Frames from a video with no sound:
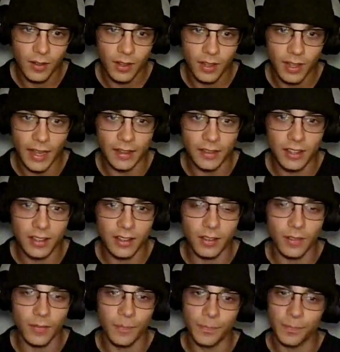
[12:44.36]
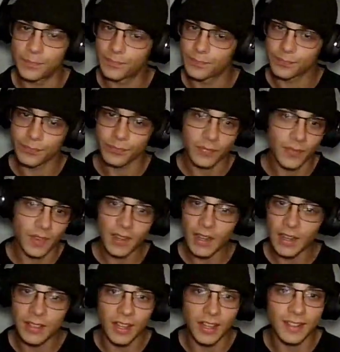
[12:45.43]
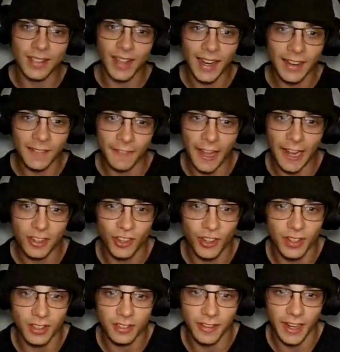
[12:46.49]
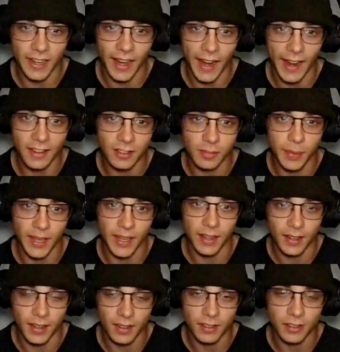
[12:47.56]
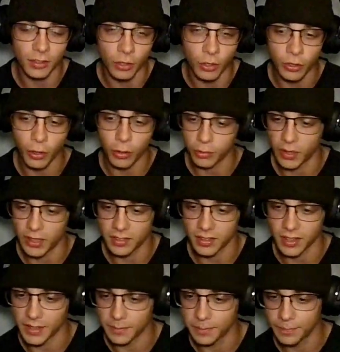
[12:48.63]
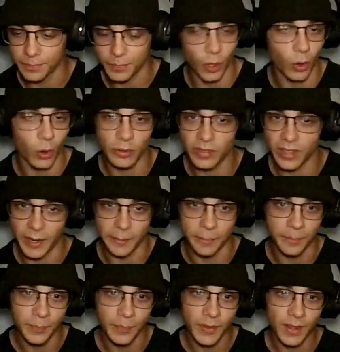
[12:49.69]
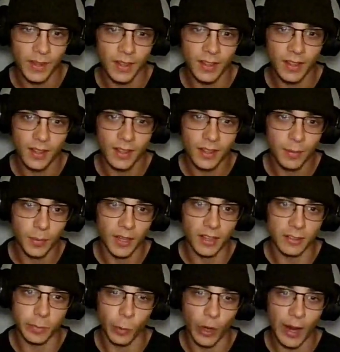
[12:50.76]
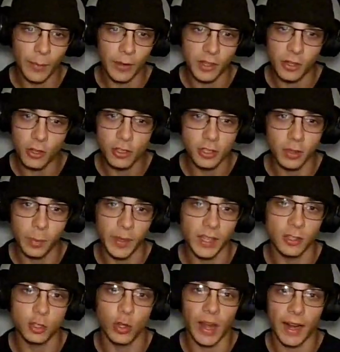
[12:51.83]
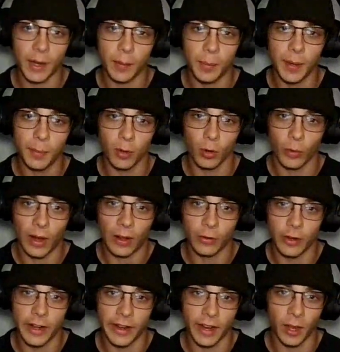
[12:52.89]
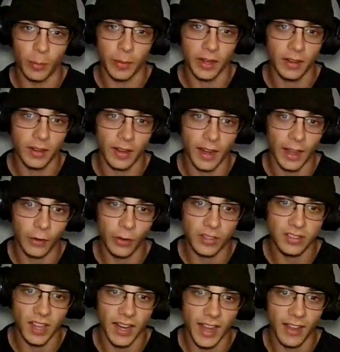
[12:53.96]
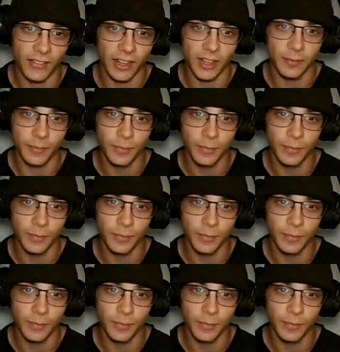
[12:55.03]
Yeah, the deciding factor in this fight has been Cejudo's wrestling the whole time. Because Merab would usually be dragging people around right now, but Henry's not having it.